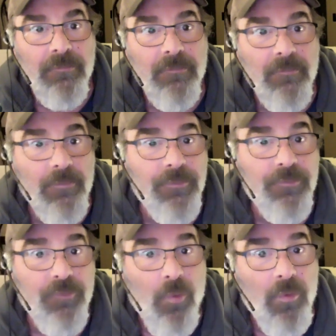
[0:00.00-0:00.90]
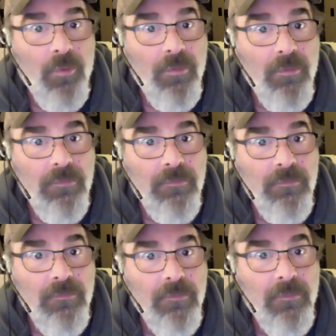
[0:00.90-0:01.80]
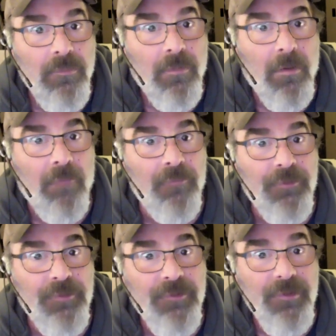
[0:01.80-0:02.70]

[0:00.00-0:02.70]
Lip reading: with the soul of an ET.